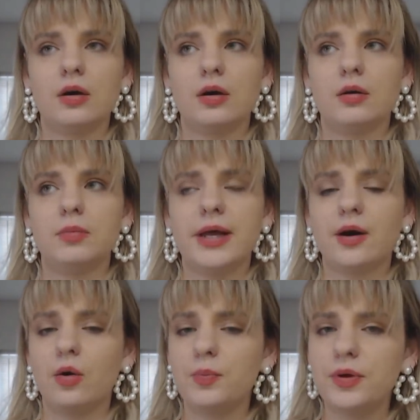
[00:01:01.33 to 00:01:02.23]
Black
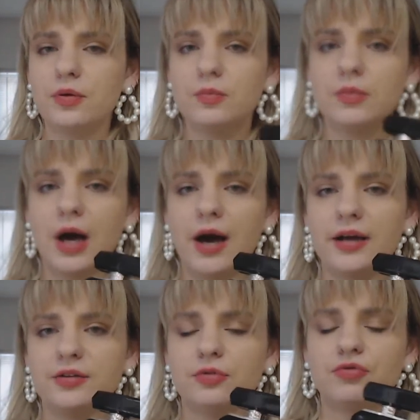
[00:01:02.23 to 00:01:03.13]
Opium, I
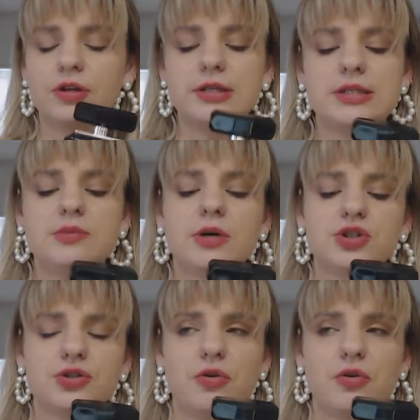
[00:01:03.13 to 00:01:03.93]
don't really see much of